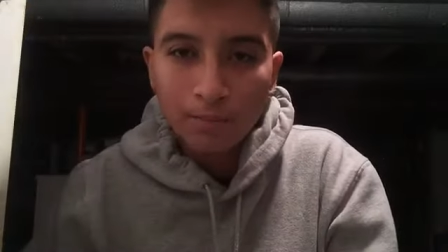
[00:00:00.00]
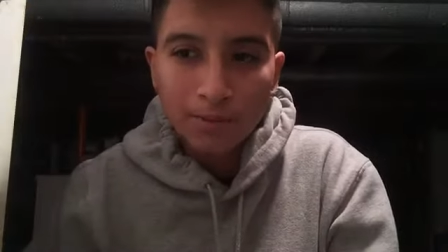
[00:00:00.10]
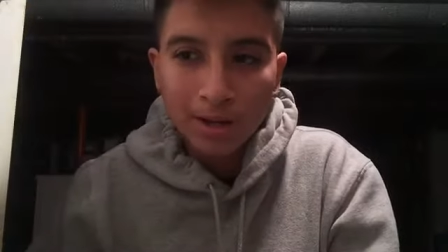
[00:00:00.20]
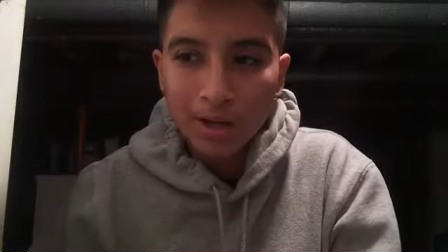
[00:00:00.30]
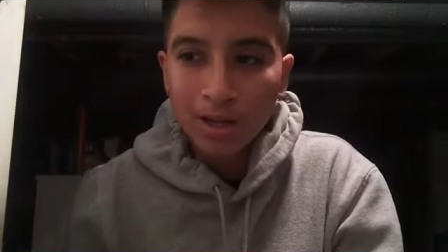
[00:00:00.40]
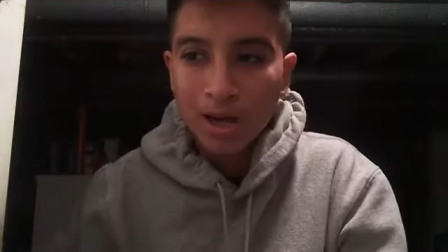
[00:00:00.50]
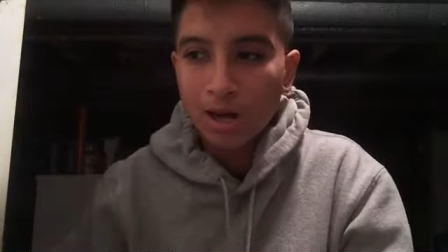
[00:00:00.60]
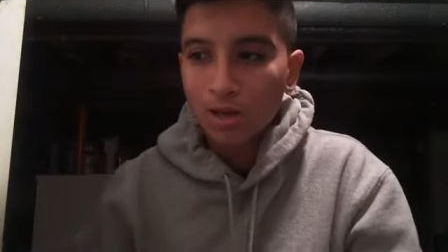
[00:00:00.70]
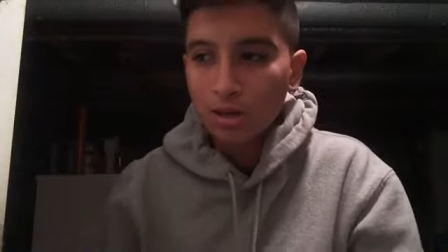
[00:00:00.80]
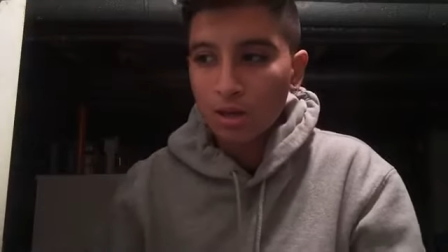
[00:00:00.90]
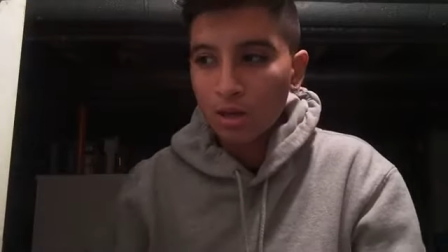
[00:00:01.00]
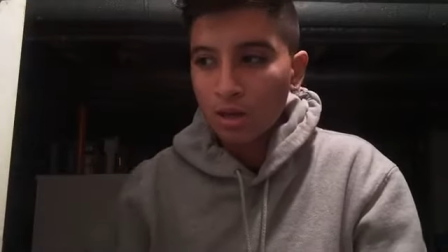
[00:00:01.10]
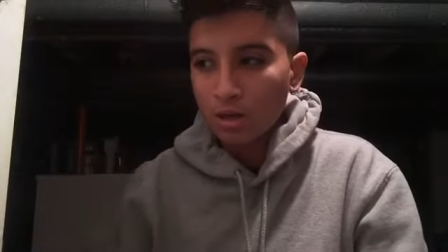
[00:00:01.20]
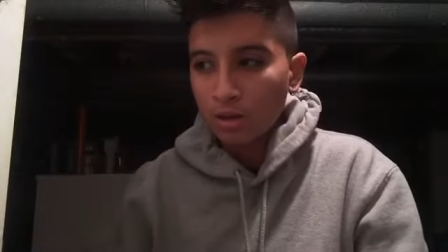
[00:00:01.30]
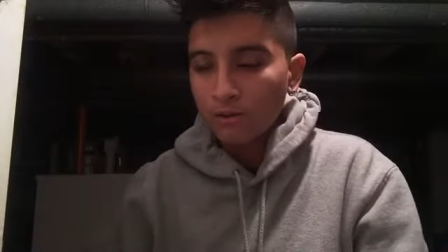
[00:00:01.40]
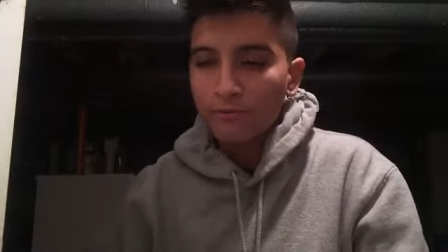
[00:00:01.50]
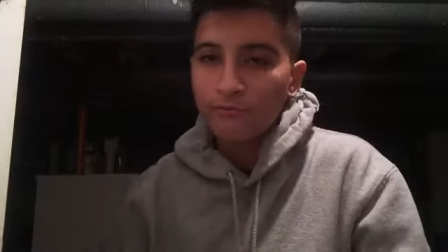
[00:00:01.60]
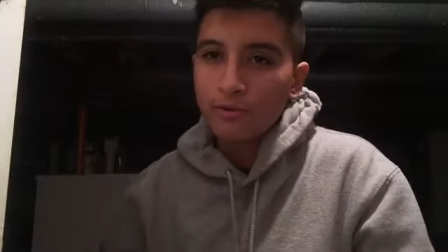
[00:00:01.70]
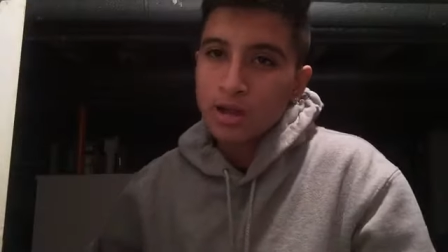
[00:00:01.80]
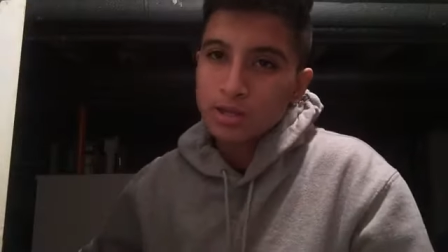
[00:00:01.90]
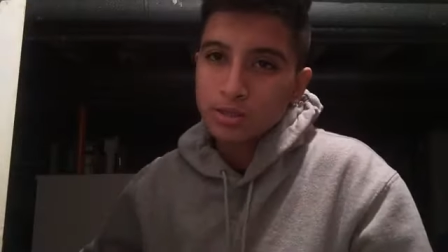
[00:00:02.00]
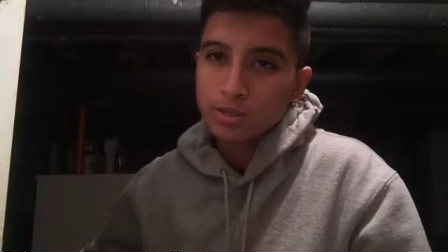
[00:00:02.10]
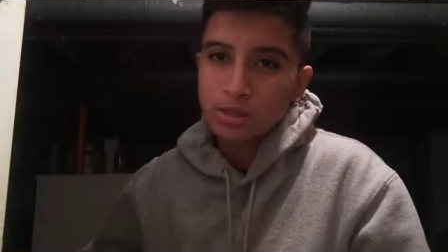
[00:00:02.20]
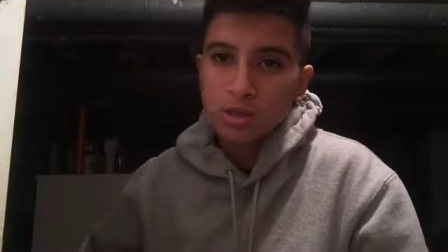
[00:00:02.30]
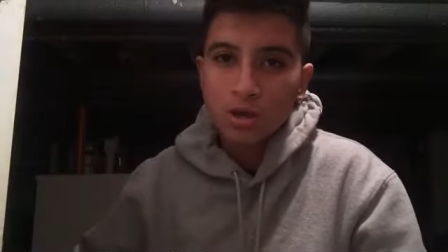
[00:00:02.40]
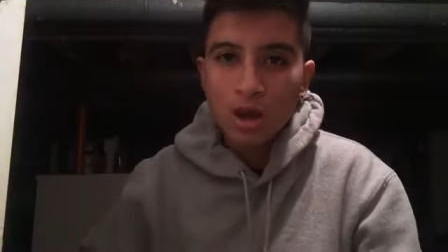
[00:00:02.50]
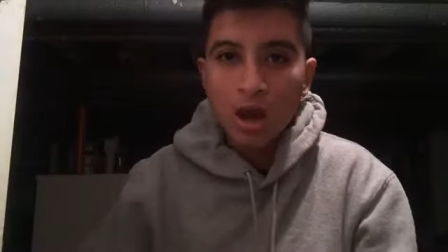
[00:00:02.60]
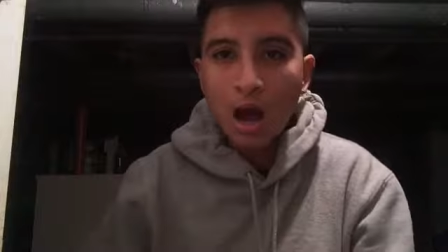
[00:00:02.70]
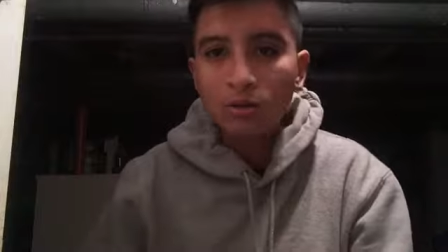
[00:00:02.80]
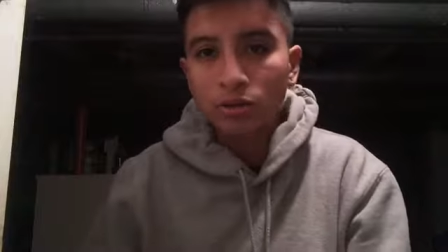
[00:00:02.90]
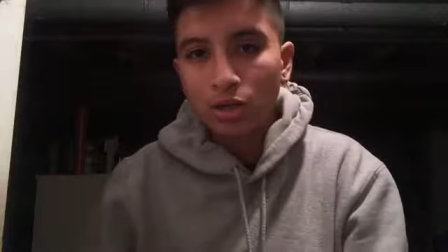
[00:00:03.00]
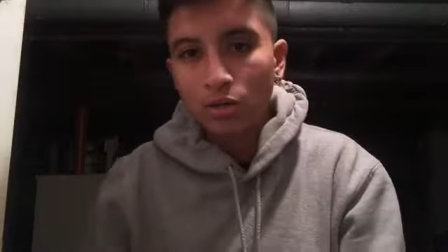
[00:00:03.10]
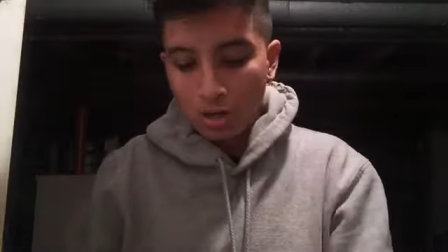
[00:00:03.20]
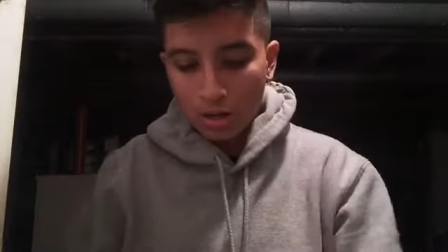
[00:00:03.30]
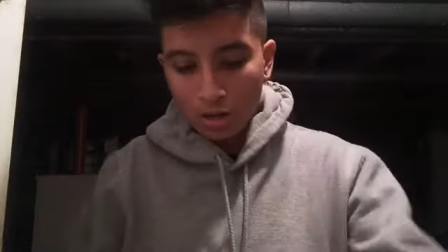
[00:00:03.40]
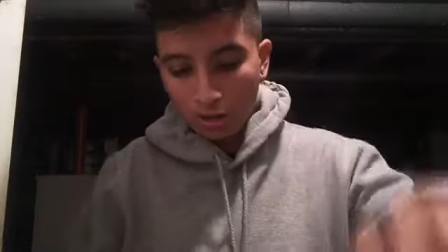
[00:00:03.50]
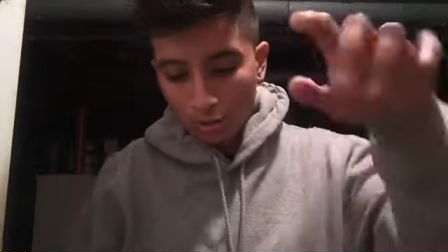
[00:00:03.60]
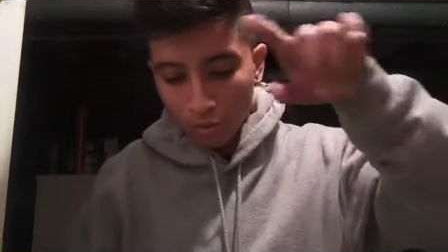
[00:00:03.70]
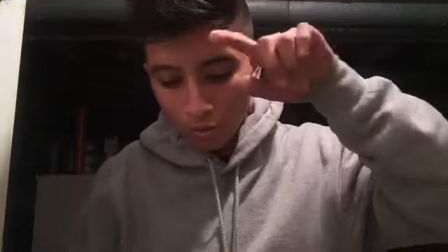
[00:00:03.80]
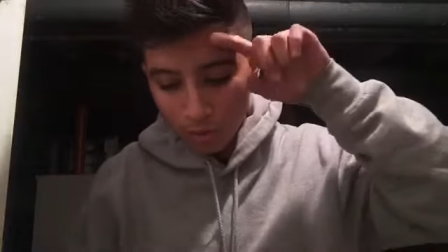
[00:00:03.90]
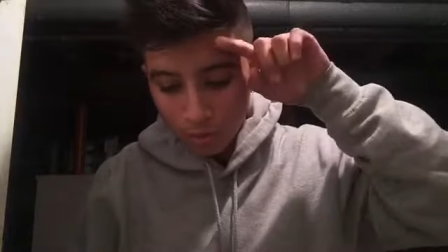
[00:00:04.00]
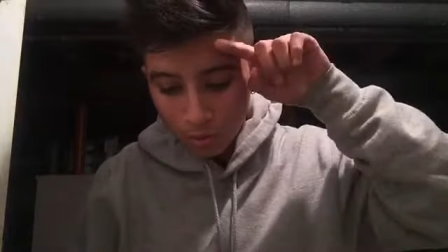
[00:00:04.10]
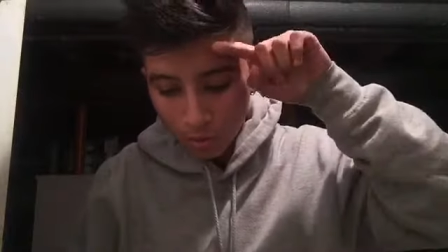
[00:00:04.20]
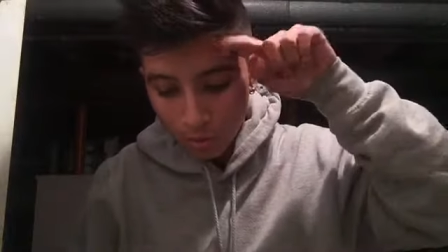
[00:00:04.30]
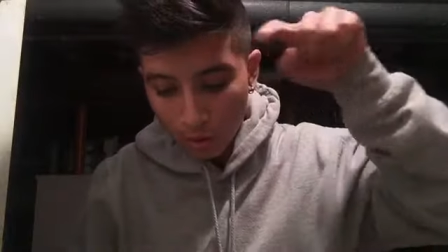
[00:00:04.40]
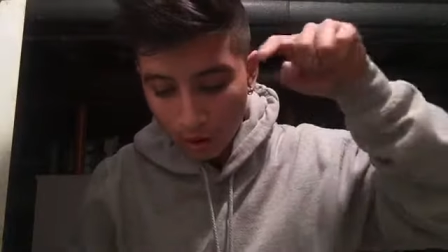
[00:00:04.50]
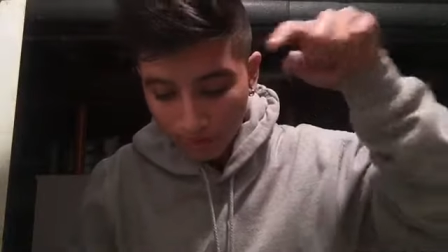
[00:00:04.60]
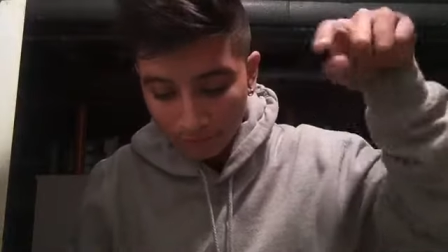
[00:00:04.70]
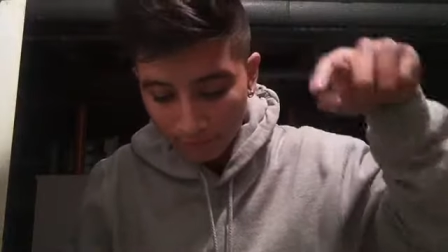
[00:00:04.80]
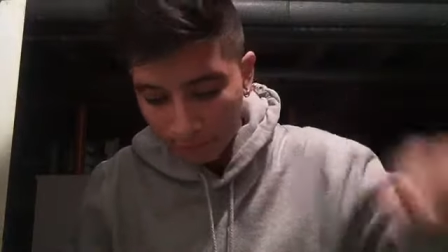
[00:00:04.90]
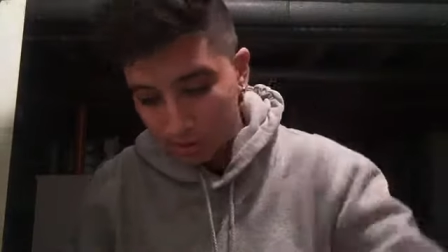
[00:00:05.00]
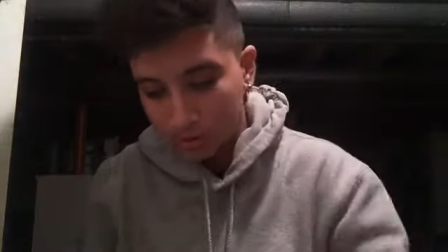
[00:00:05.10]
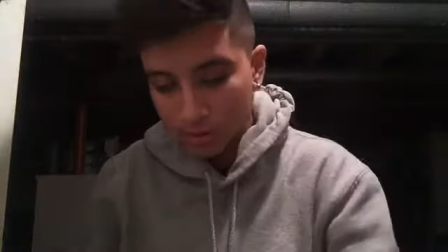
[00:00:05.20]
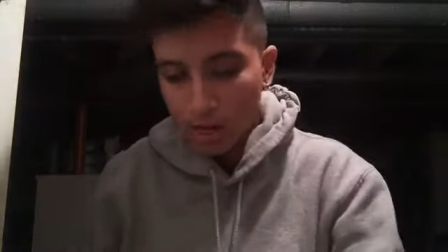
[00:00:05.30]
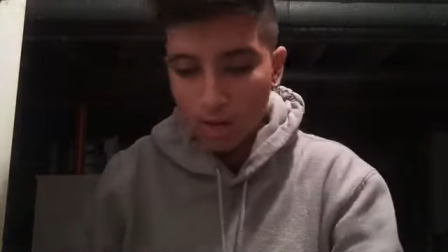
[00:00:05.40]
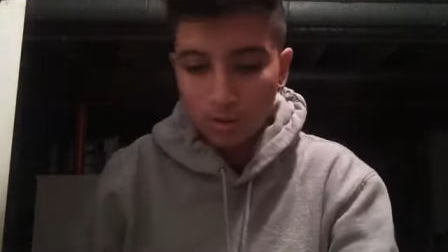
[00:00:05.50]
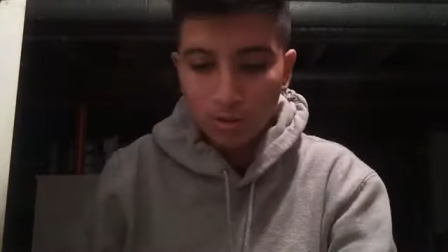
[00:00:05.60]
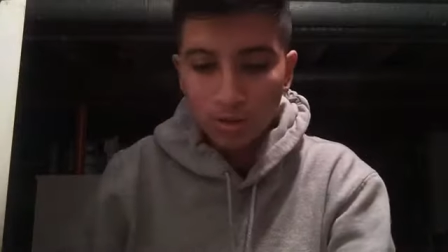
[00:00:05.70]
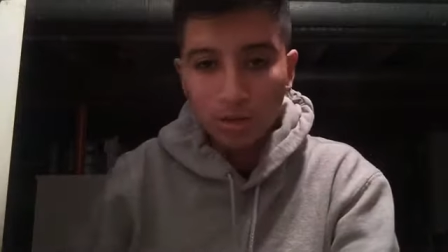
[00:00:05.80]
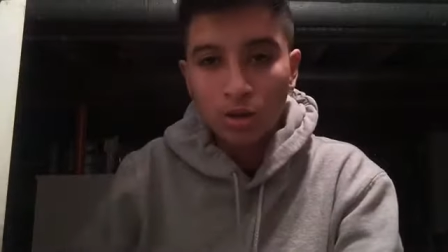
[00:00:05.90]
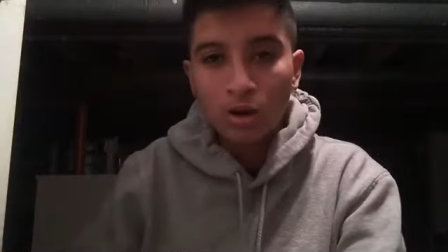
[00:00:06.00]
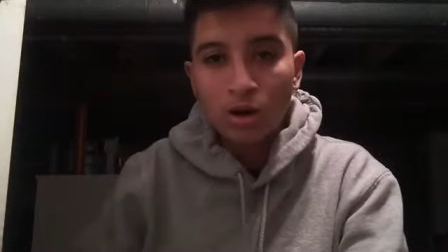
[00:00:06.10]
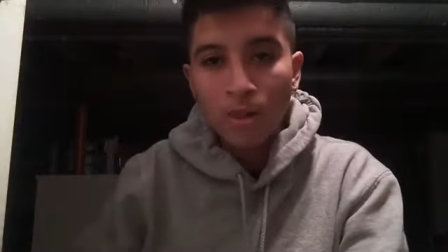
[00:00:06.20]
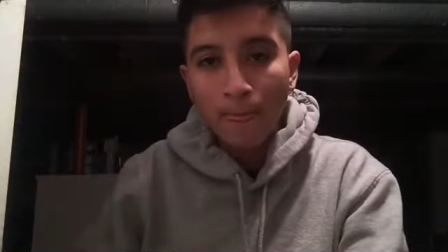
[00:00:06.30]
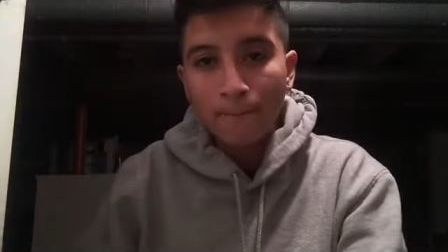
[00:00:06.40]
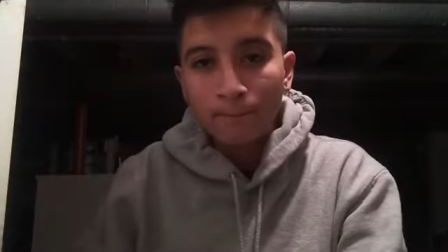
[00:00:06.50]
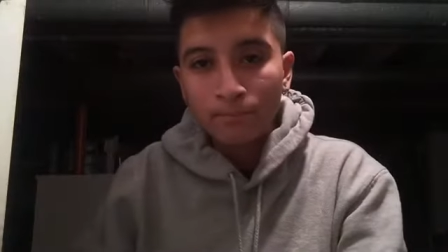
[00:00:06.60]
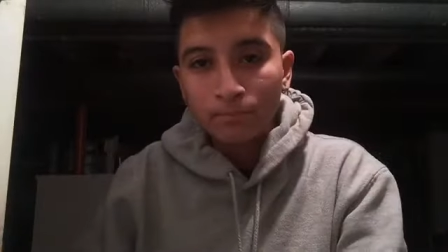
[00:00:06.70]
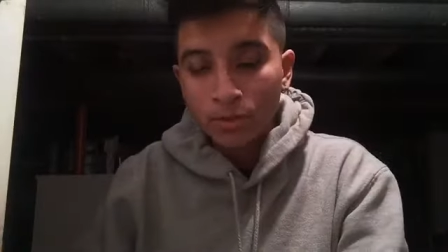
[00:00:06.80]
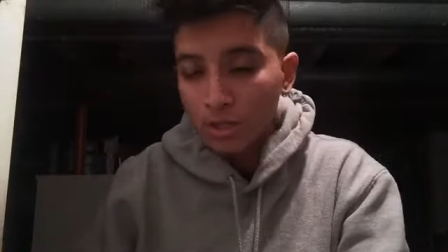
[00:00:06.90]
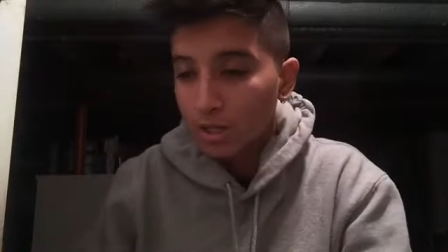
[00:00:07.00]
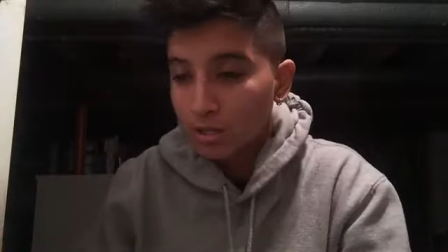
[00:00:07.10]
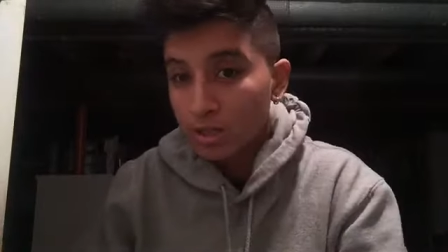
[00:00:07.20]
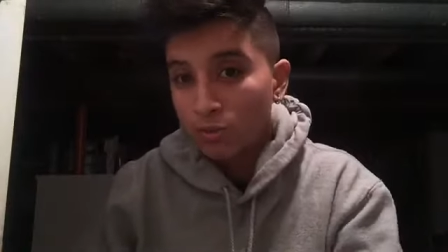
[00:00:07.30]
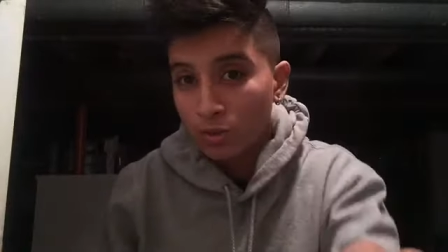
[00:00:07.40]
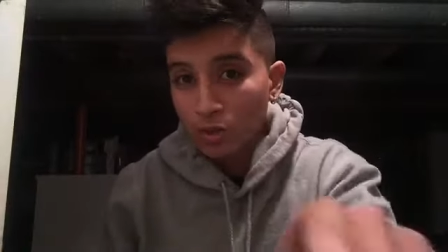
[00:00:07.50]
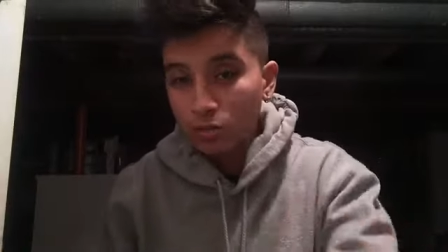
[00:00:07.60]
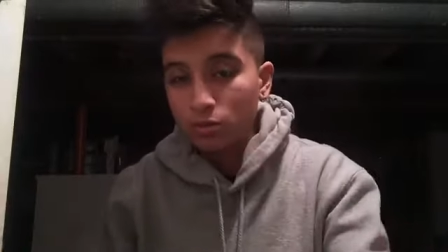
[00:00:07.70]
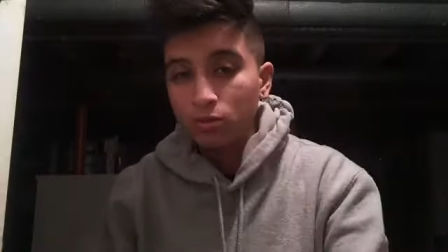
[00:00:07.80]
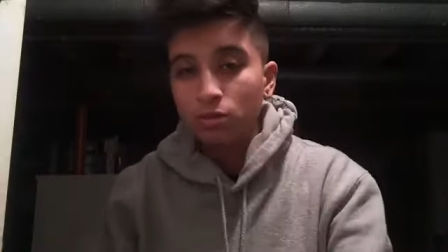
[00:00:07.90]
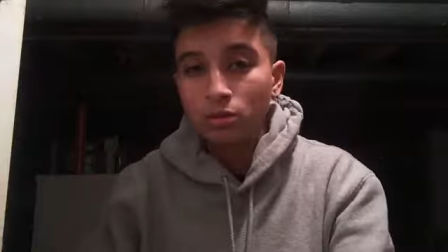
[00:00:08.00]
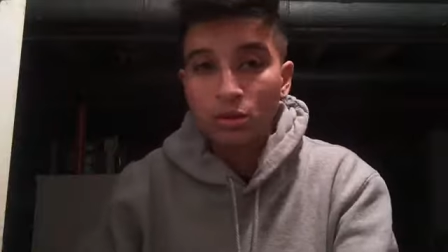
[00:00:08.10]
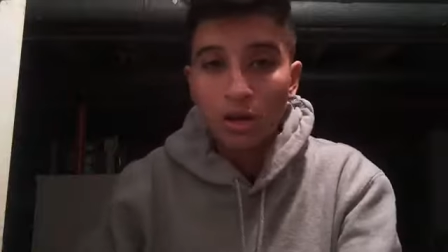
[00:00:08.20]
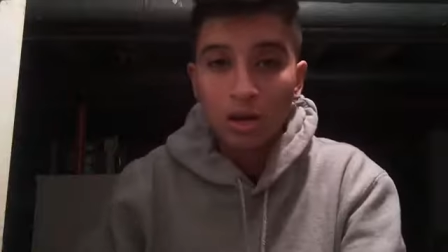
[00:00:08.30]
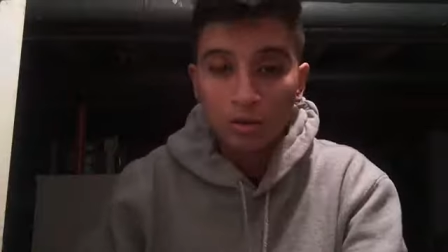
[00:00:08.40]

but I got like friends out there, and I know who are my friends now. You guys are real. I